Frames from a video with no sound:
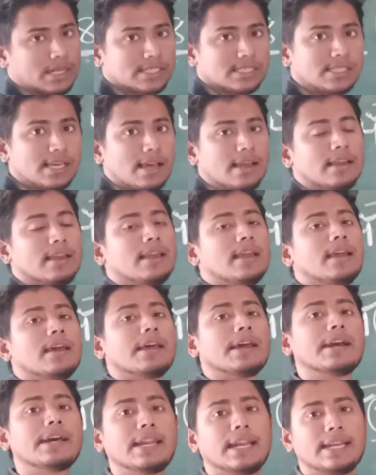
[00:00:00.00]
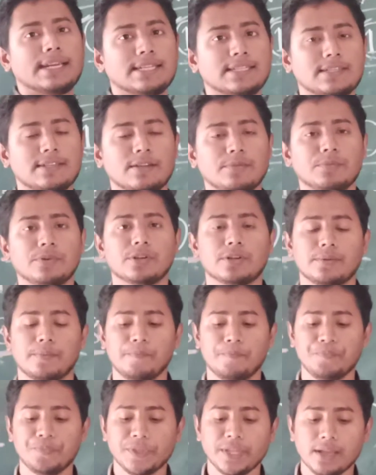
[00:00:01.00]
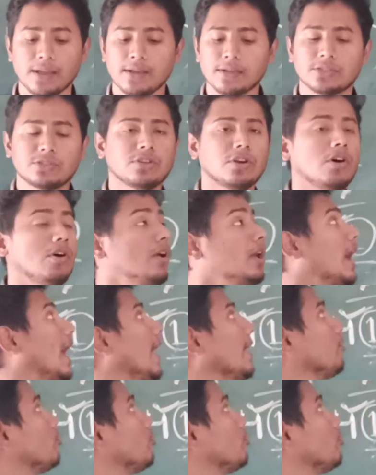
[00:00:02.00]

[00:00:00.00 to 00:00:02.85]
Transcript: is the greatest number. So I